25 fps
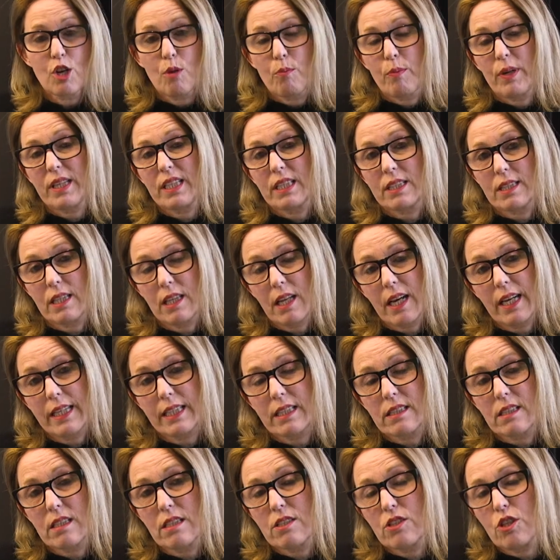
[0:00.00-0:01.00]
but it's
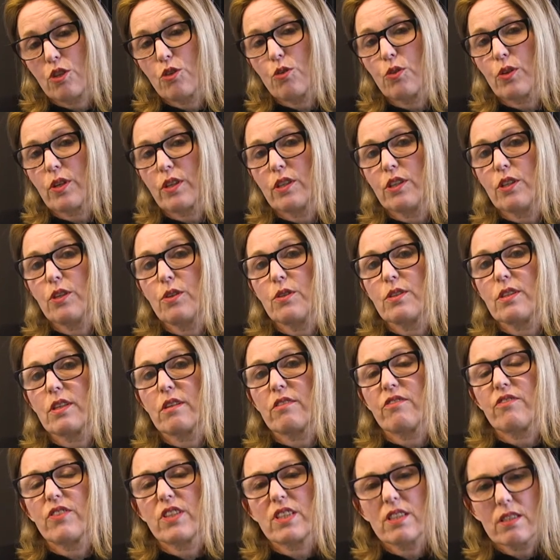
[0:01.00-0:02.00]
lighter, so you can use
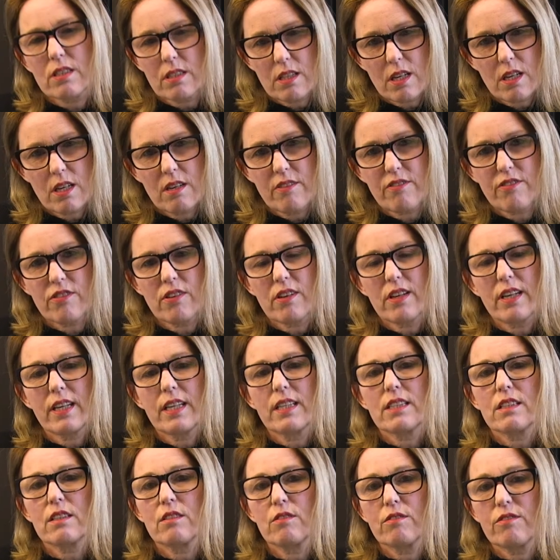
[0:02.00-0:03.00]
it for stir
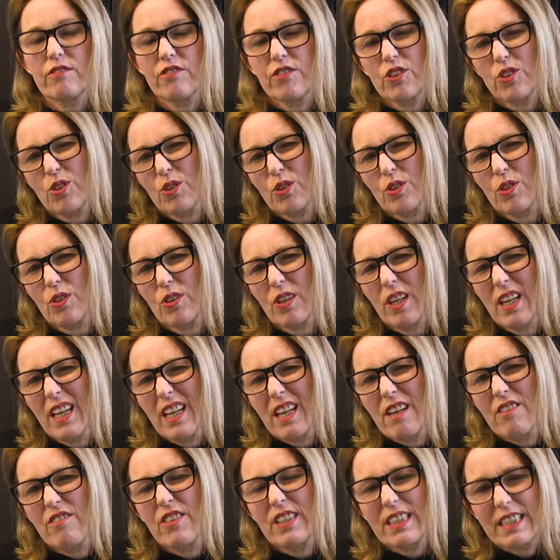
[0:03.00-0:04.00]
fries and for
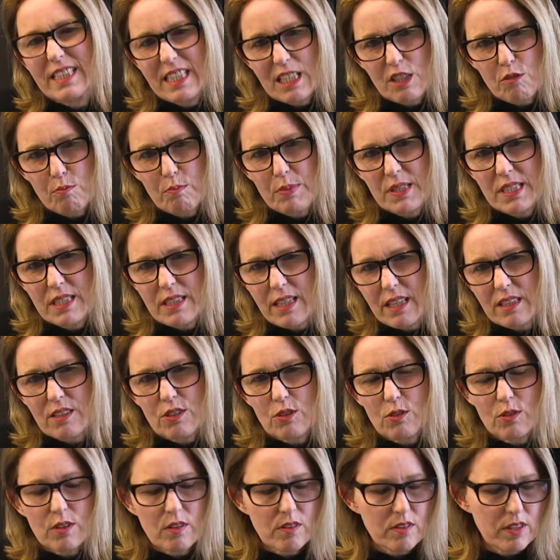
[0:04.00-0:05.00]
dips, that
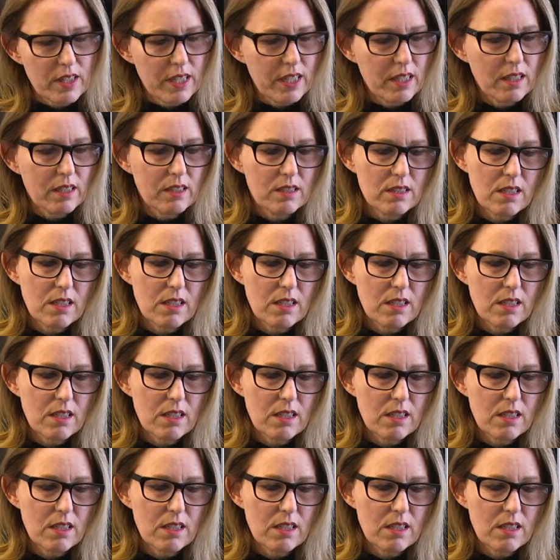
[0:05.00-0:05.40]
sort of thing.